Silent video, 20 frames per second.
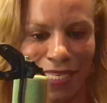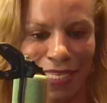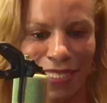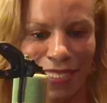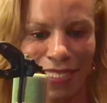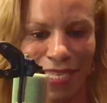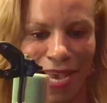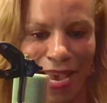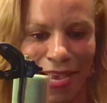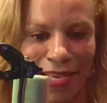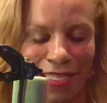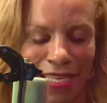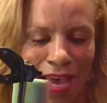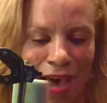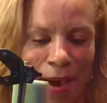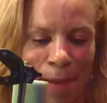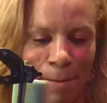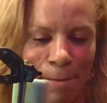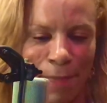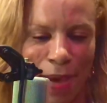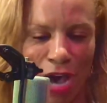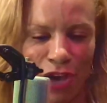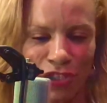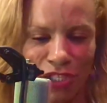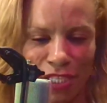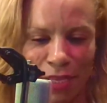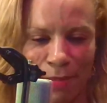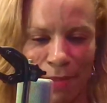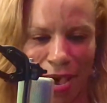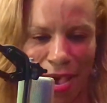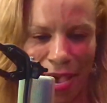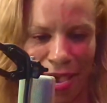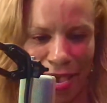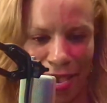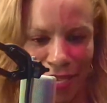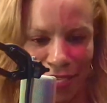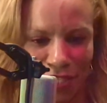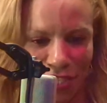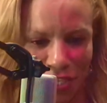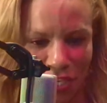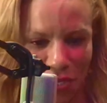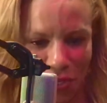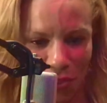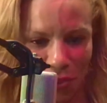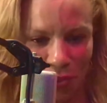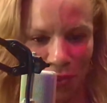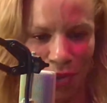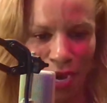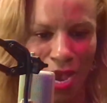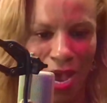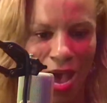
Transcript: these days, I'm bouncing my head to.